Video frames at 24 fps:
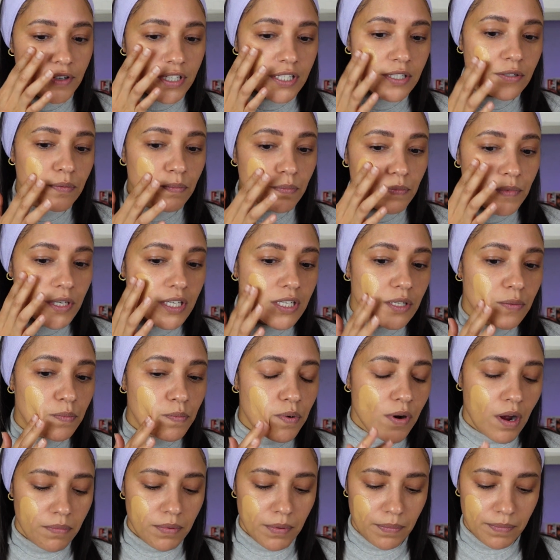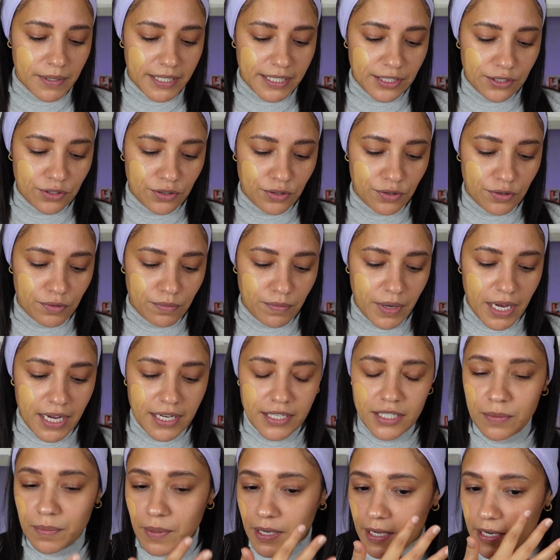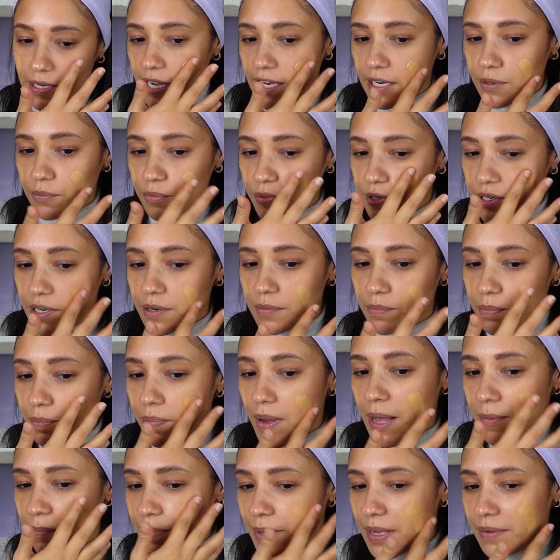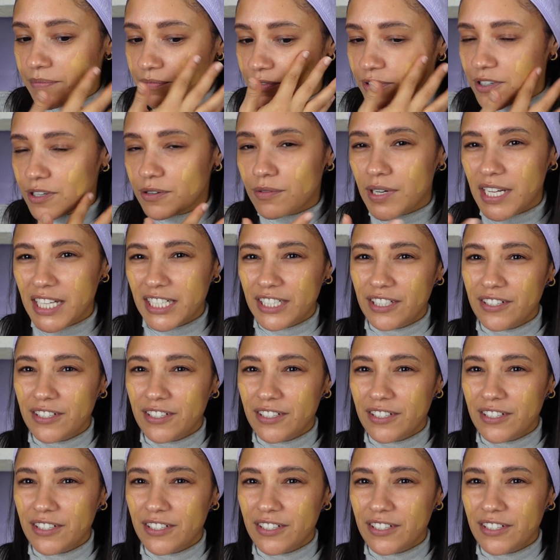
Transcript: which is probably too much, but it wouldn't pump up for a while.